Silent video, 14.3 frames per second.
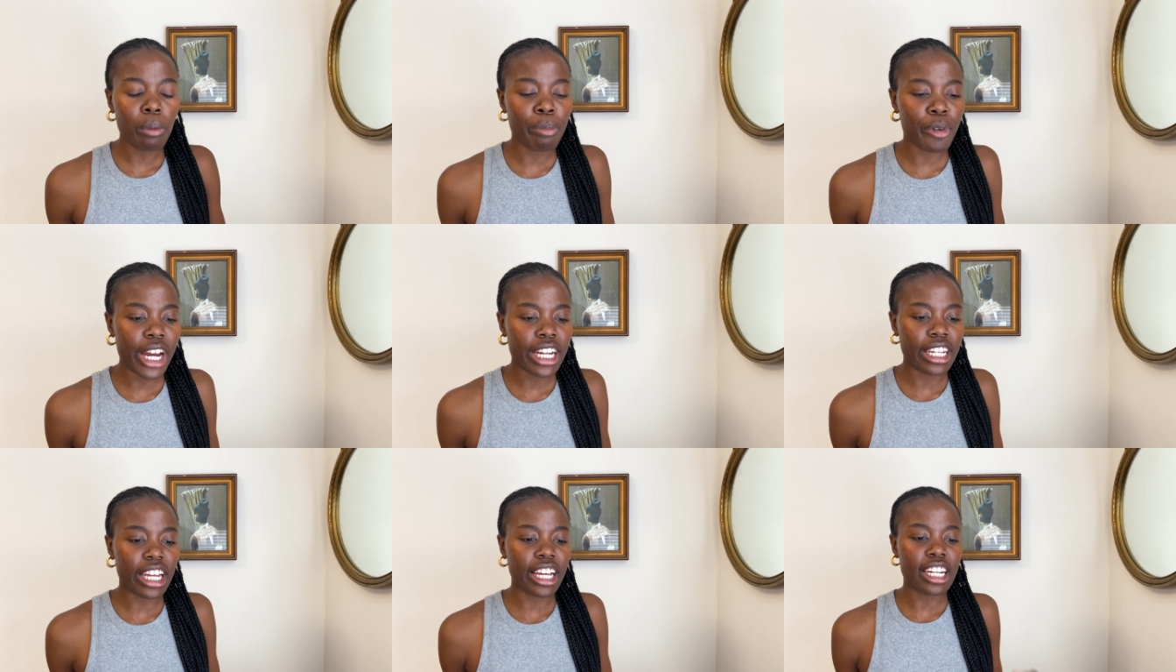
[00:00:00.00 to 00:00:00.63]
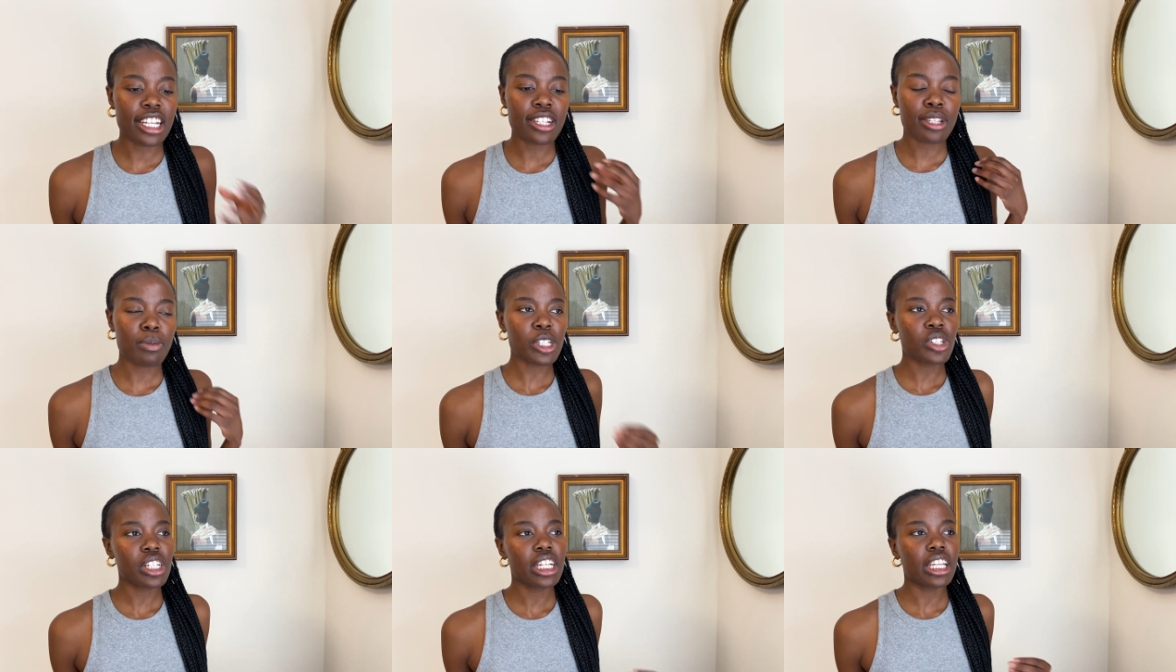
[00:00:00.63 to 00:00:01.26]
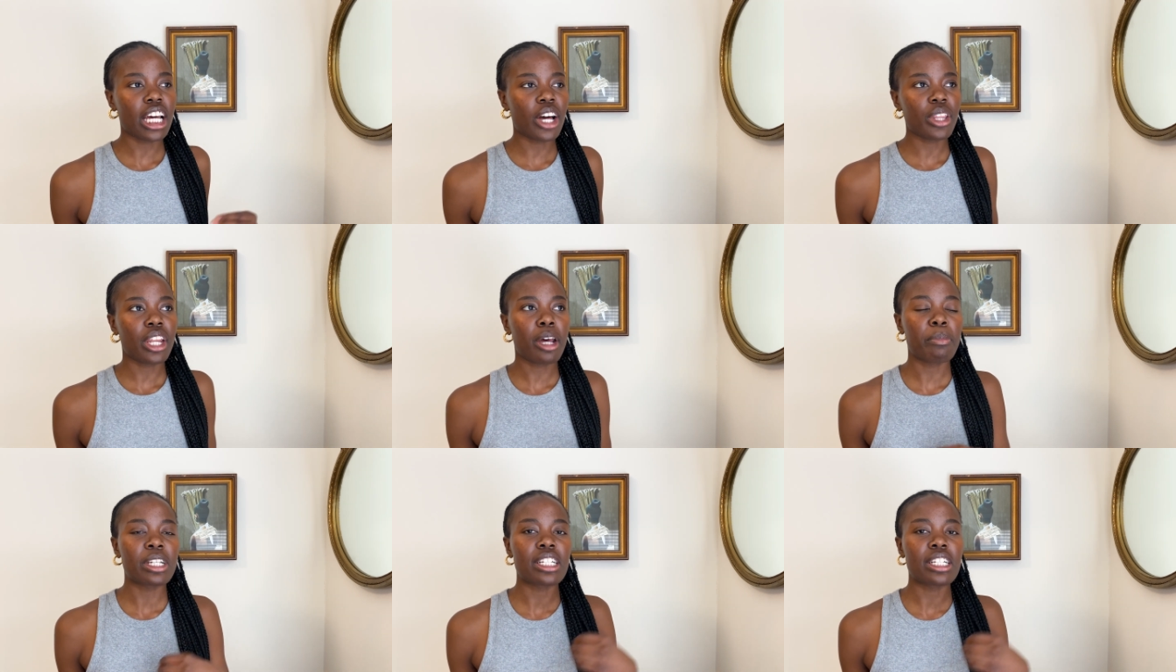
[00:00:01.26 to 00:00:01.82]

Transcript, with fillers: branding, and especially now that I'm